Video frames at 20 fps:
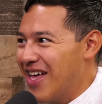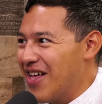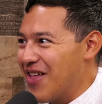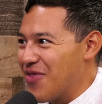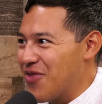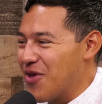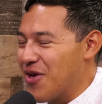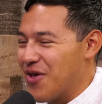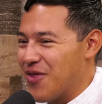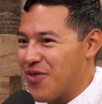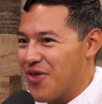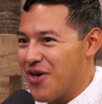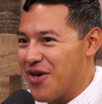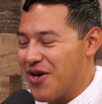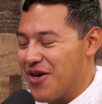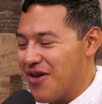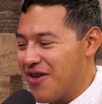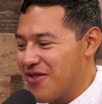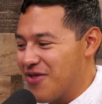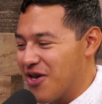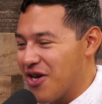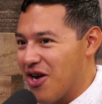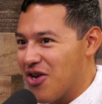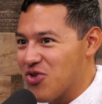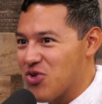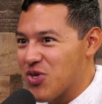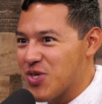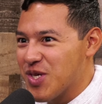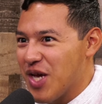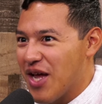the
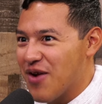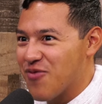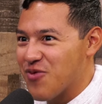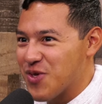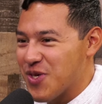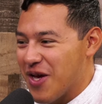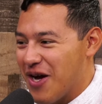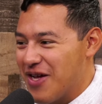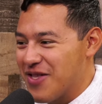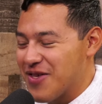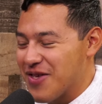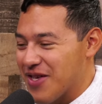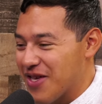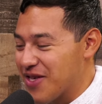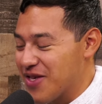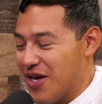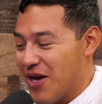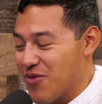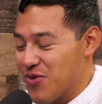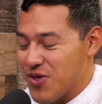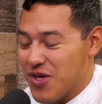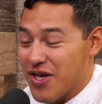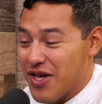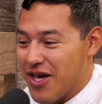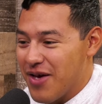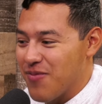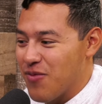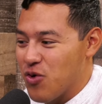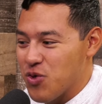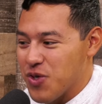countryside of Wisconsin, because I was,
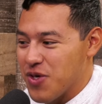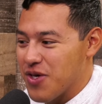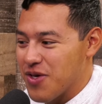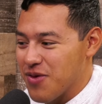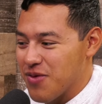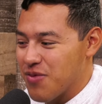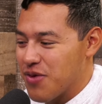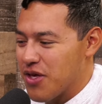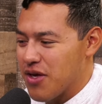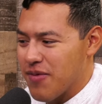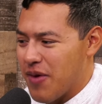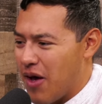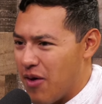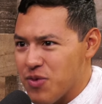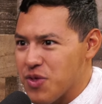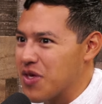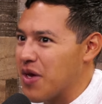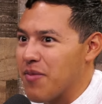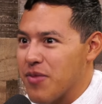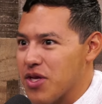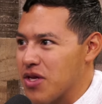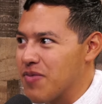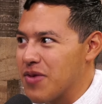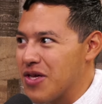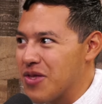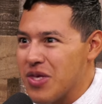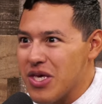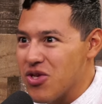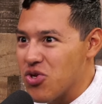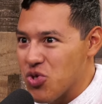again, mostly thinking about I'm going to be
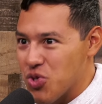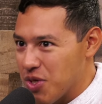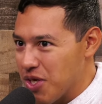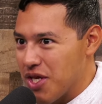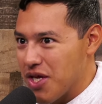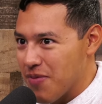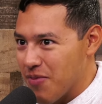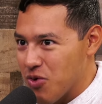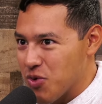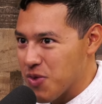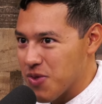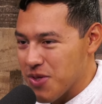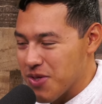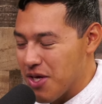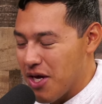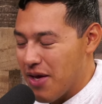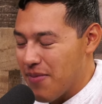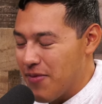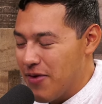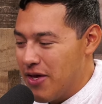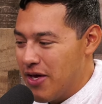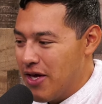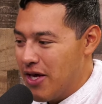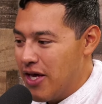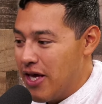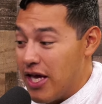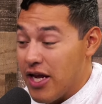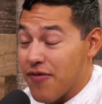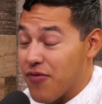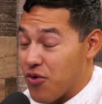in the inner city most of the
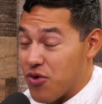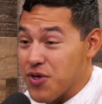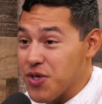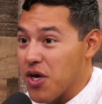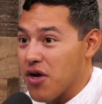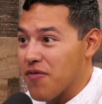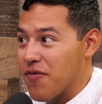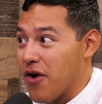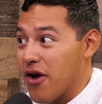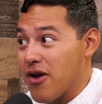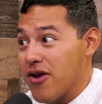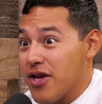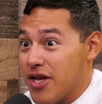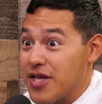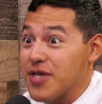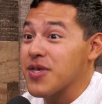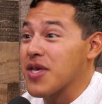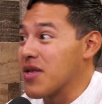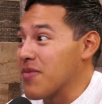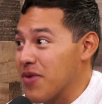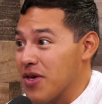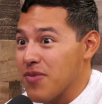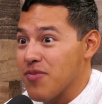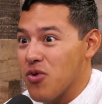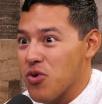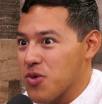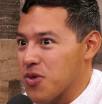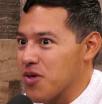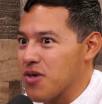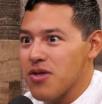time. And if there is gunfire, it is going to be
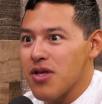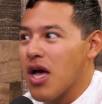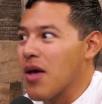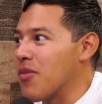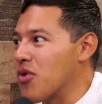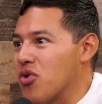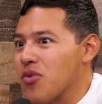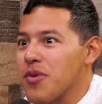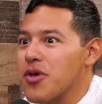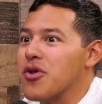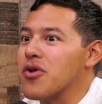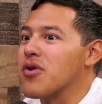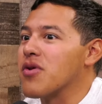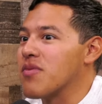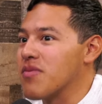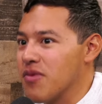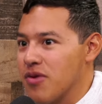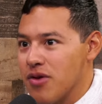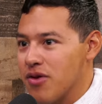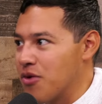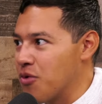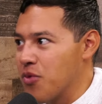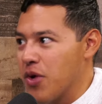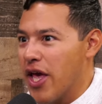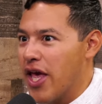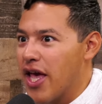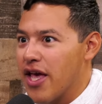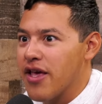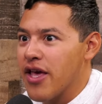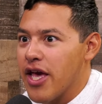mostly 9mm, you
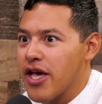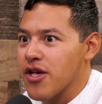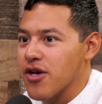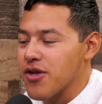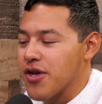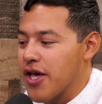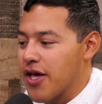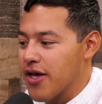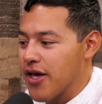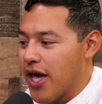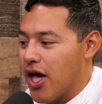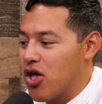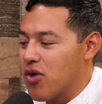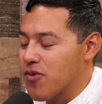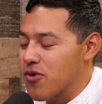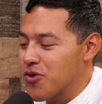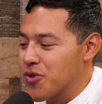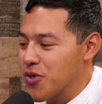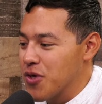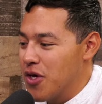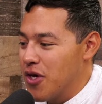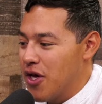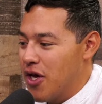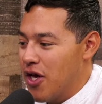know, handgun calibers.